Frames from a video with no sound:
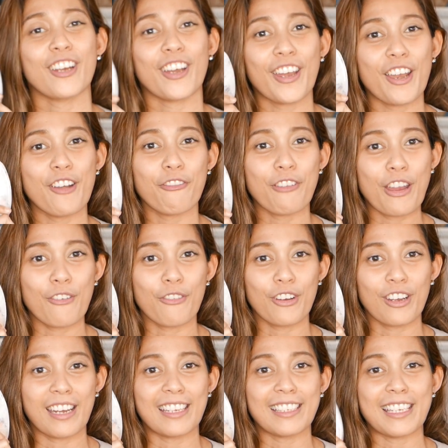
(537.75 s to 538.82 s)
current
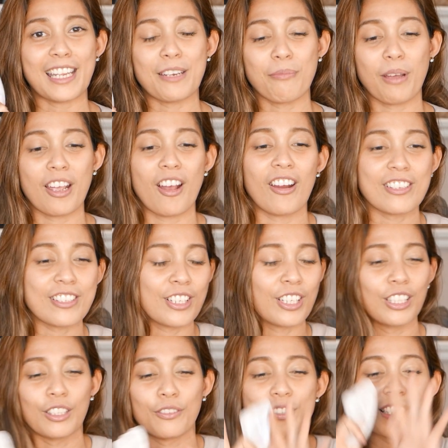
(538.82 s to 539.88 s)
favorite in my
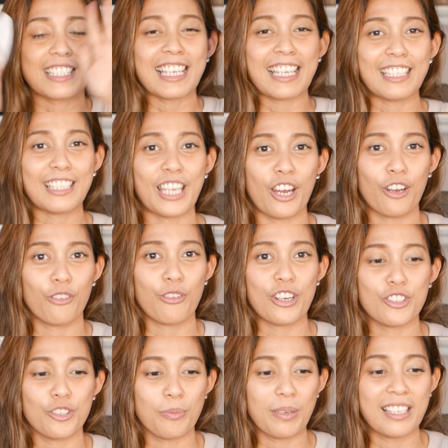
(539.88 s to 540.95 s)
arsenal of skincare
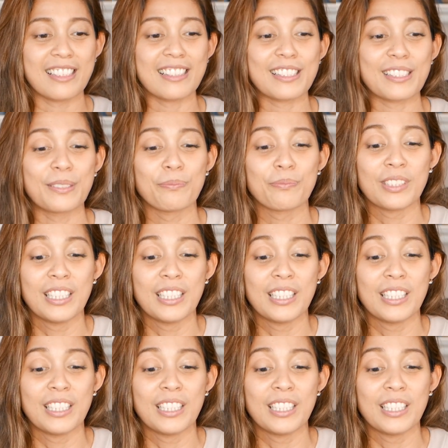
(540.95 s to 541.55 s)
regimens.